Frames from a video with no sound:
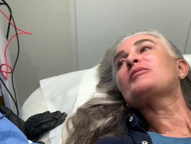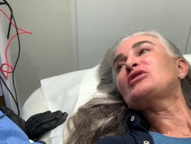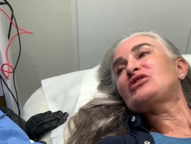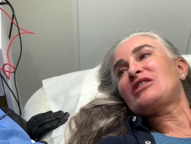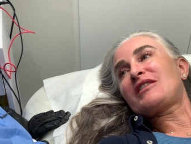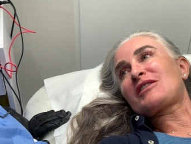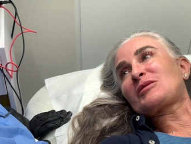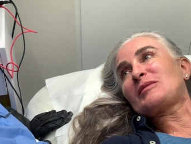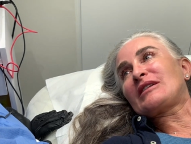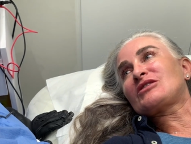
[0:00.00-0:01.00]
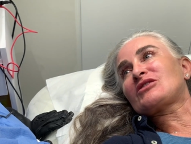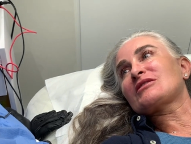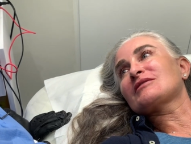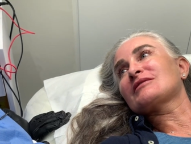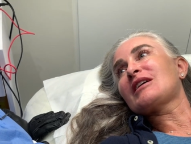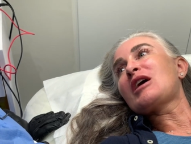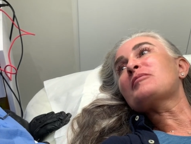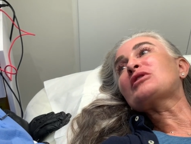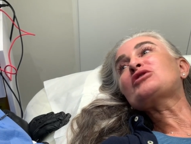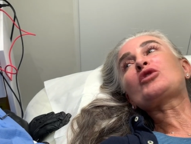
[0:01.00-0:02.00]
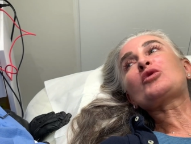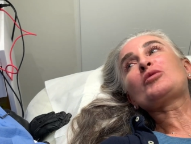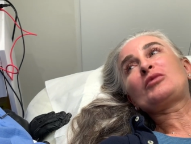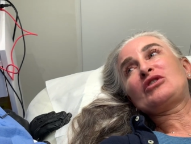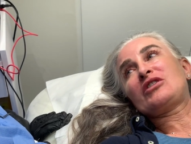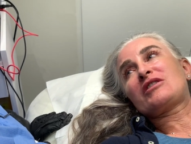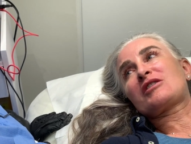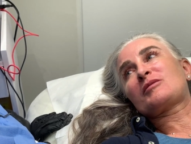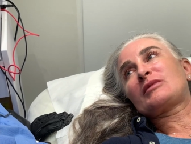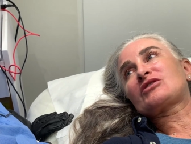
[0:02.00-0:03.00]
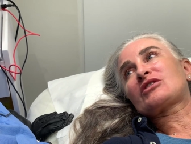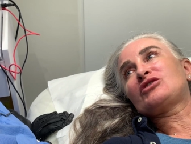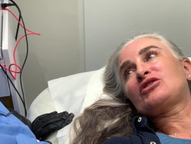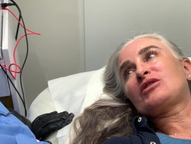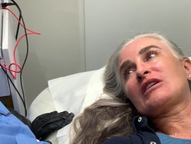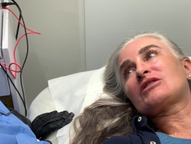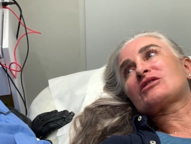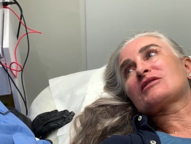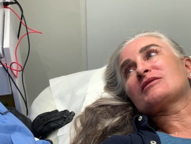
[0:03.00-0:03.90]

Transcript: Yeah. Beauty therapist. Beauty therapist, yeah. And not all beauty therapists can do this.